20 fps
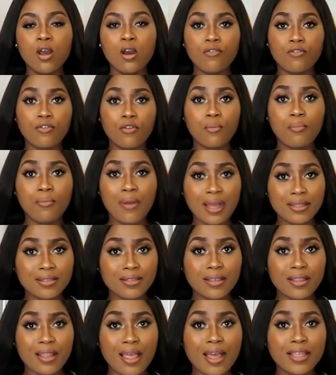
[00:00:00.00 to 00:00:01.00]
from
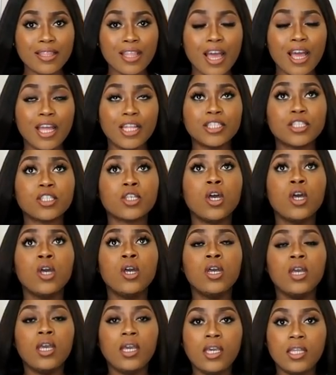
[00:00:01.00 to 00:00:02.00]
matalan and
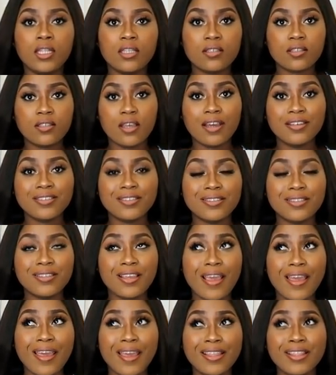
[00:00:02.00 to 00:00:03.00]
in a size
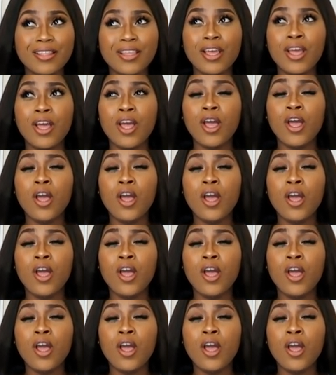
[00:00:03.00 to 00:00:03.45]
10